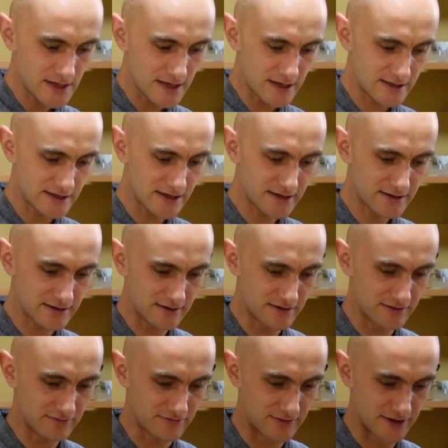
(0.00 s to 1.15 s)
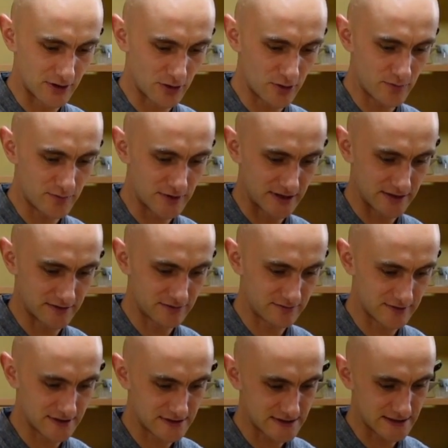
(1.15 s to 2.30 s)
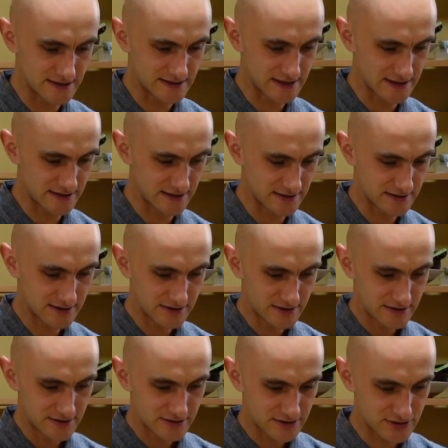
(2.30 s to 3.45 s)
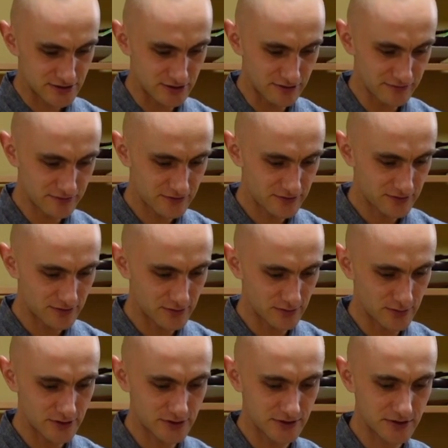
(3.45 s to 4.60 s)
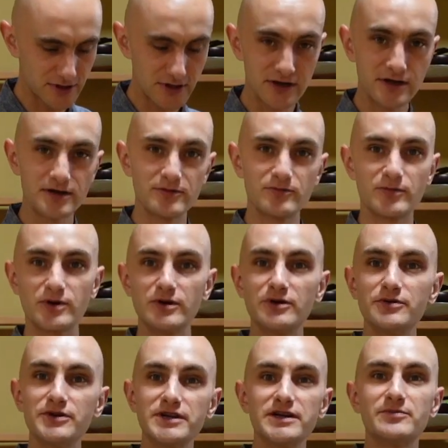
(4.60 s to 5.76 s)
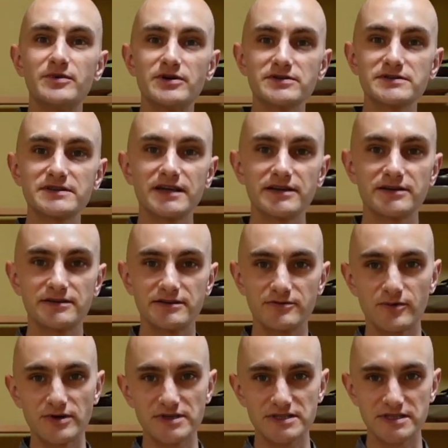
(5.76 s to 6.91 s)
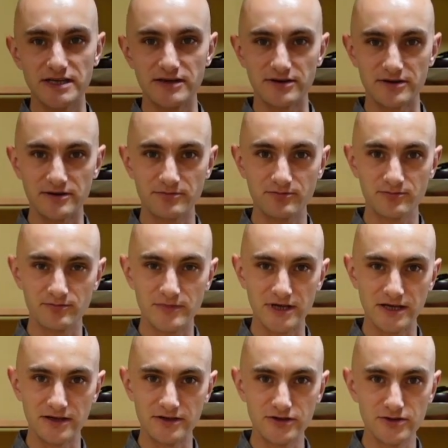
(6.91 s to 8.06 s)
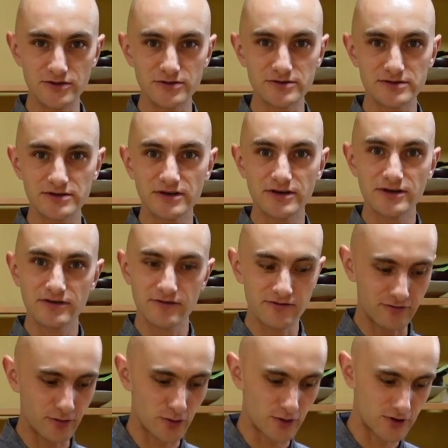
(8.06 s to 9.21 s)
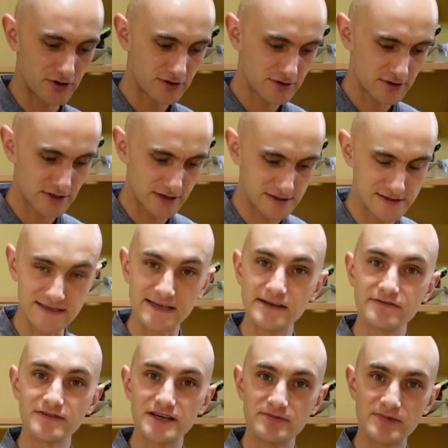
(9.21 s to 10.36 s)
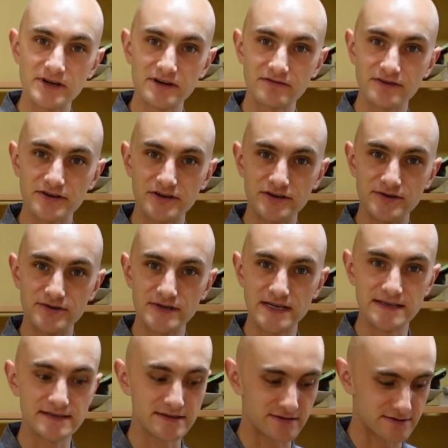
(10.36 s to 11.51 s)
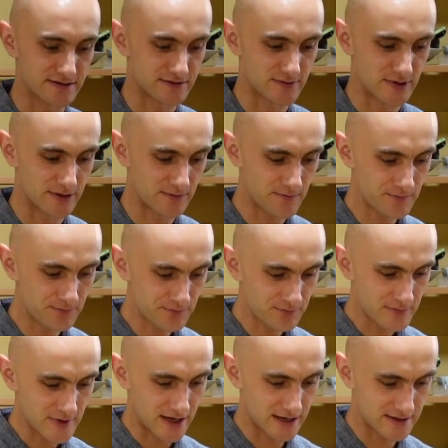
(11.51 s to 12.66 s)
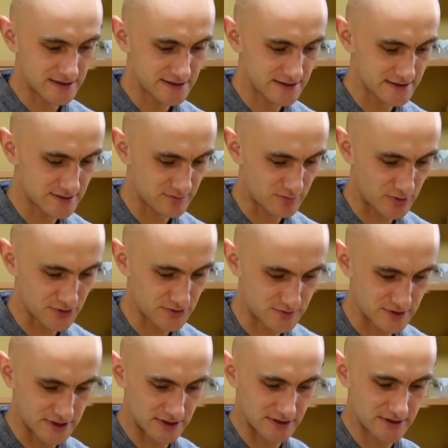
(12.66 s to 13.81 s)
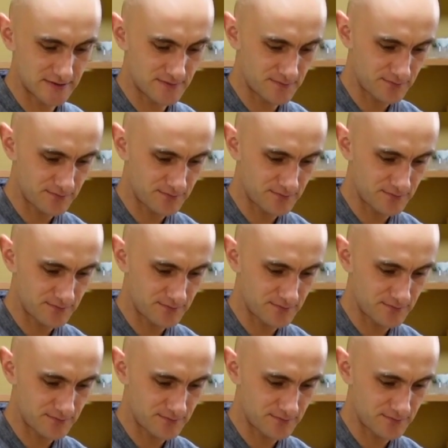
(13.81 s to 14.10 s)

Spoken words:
And then if we open it, we can see it's a soft wooden Polonia box like the ones that are being used for safekeeping of other utensils as well. And this is the bottom tier,